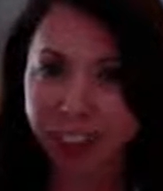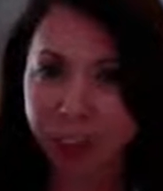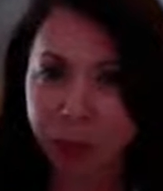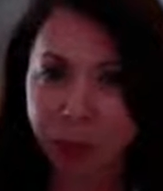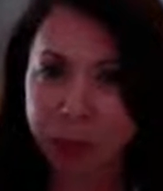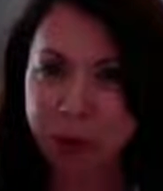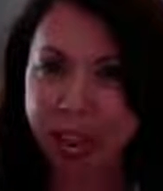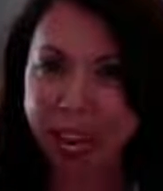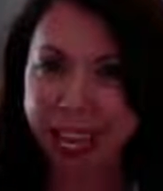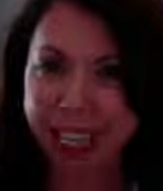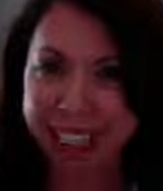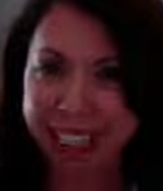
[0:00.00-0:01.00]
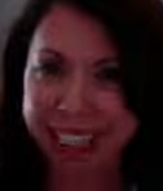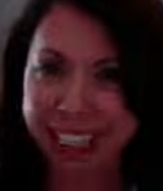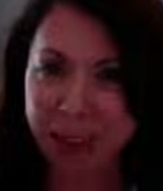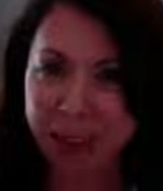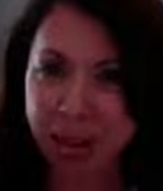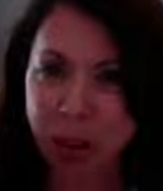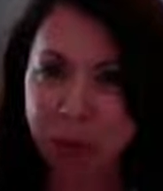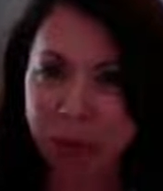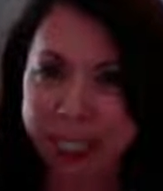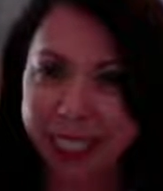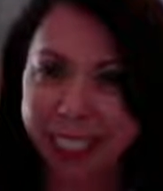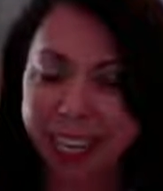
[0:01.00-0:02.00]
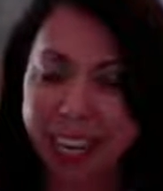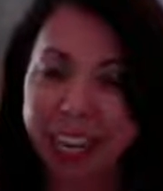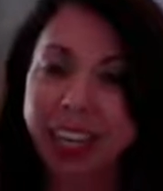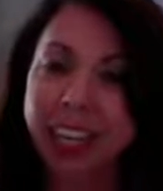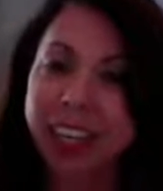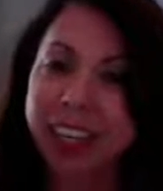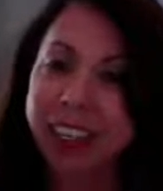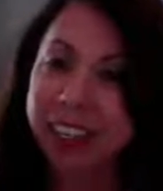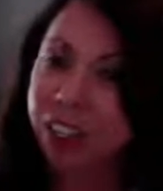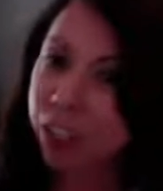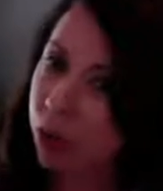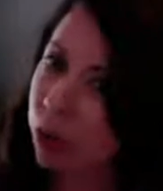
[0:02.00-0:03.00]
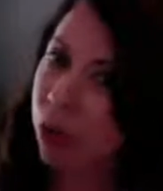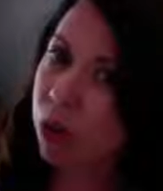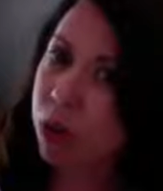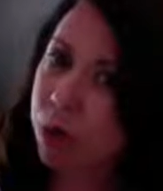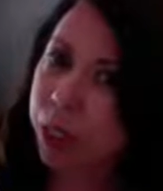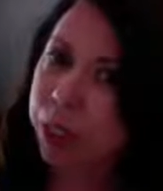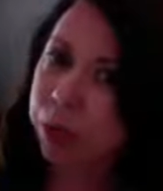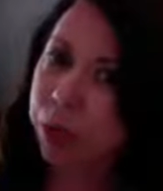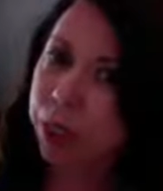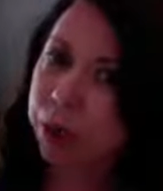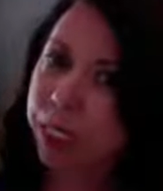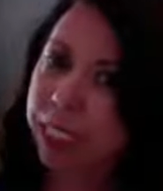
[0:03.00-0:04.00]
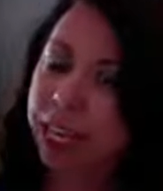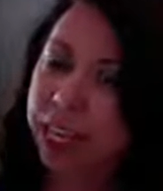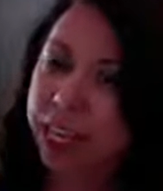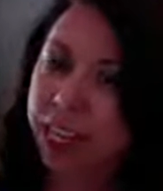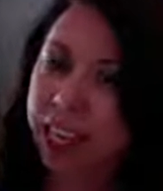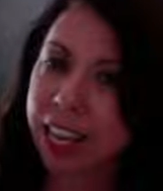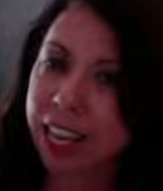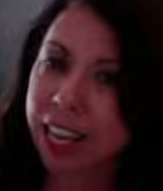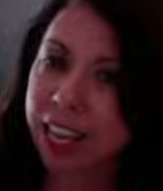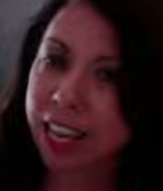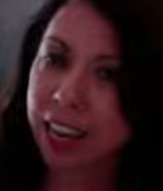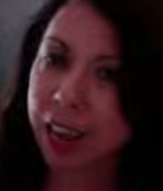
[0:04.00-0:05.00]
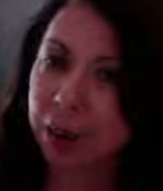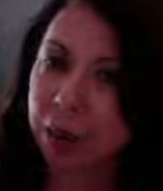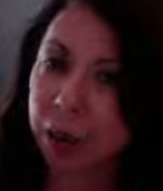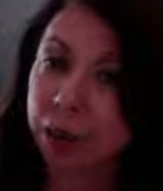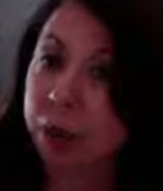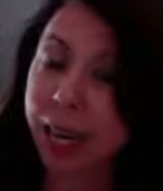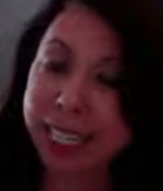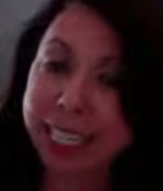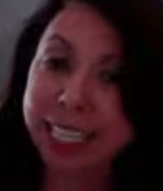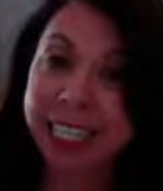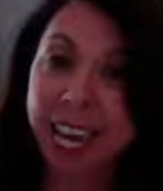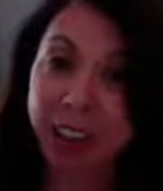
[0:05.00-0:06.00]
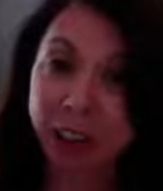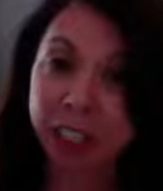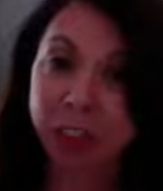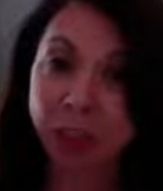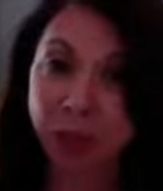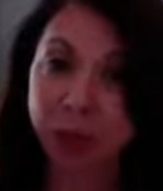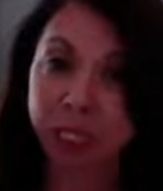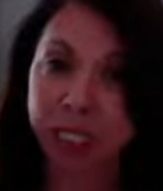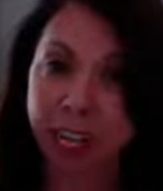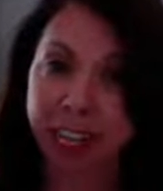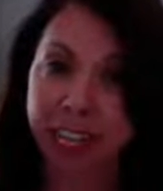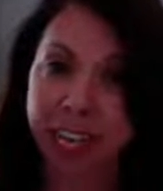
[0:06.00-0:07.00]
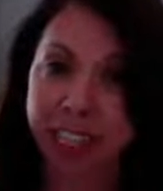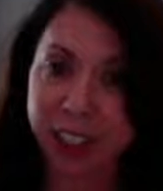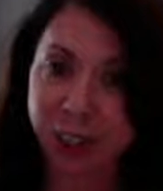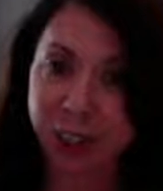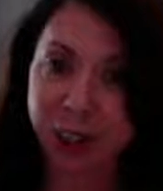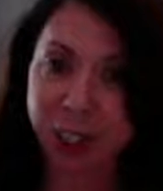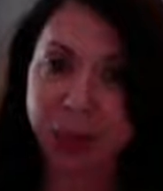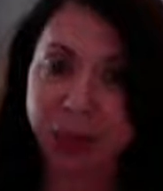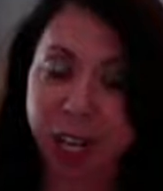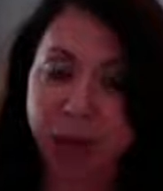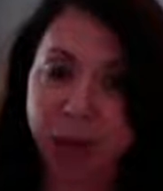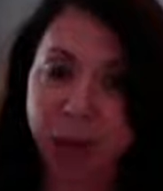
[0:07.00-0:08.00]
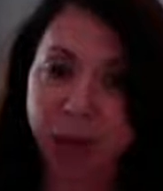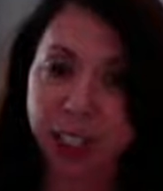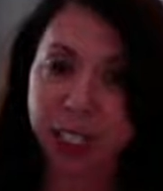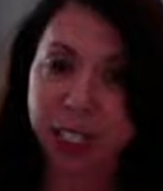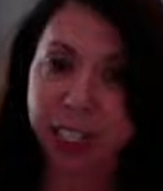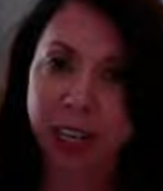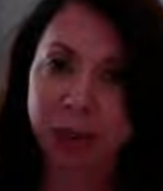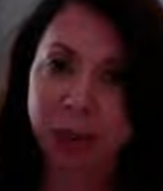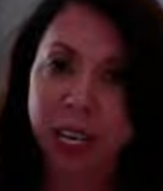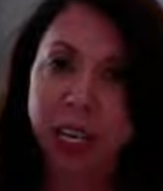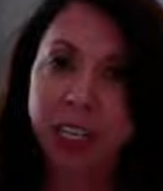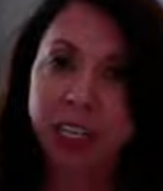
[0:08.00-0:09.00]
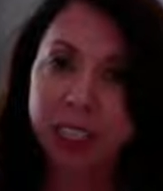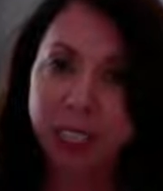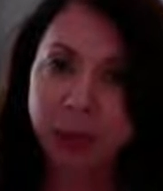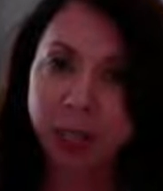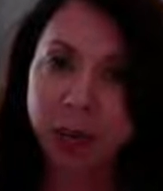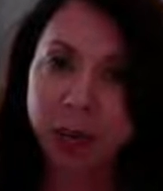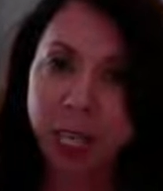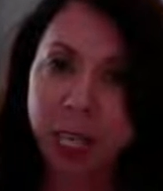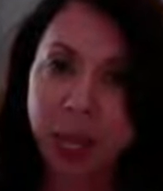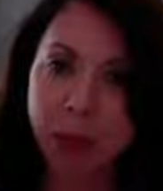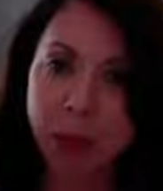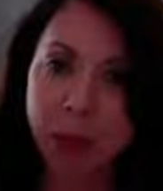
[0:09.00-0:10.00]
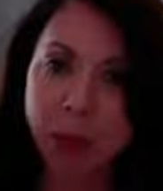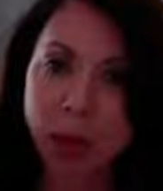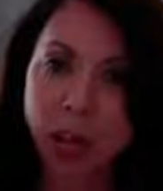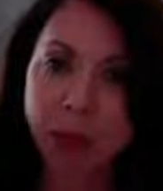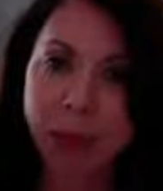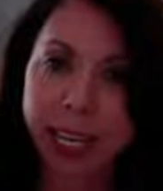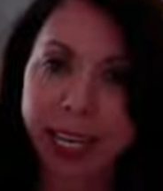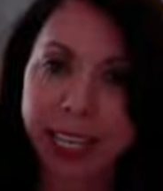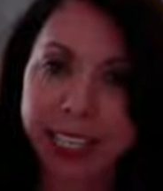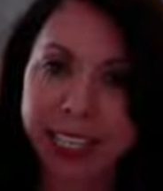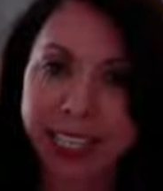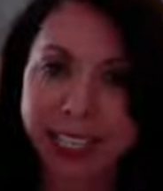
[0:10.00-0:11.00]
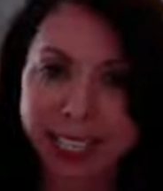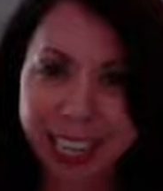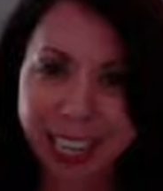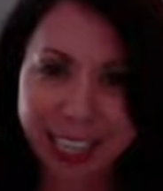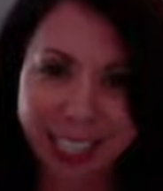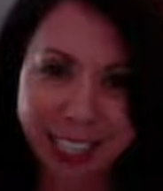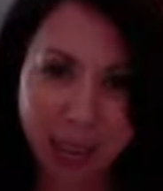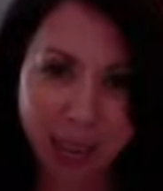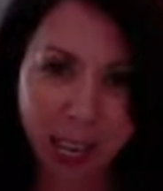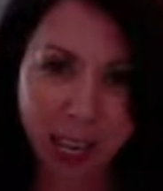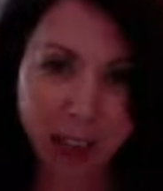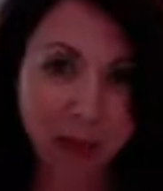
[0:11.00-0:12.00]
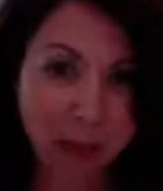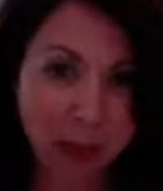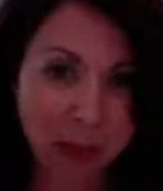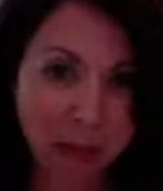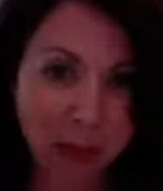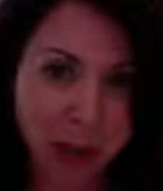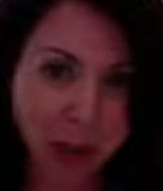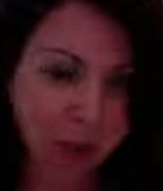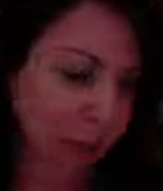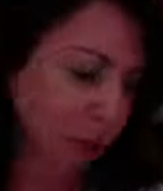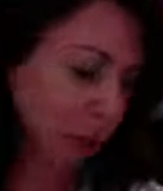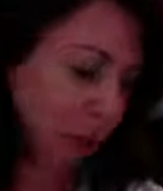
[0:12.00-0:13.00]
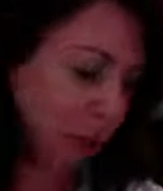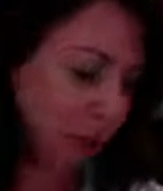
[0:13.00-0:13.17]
chip away at it and see what happens. I don't always put the recycling or the magazine out into recycling as soon as I've done my first clip. Sometimes I keep them around because a second clipping might be helpful.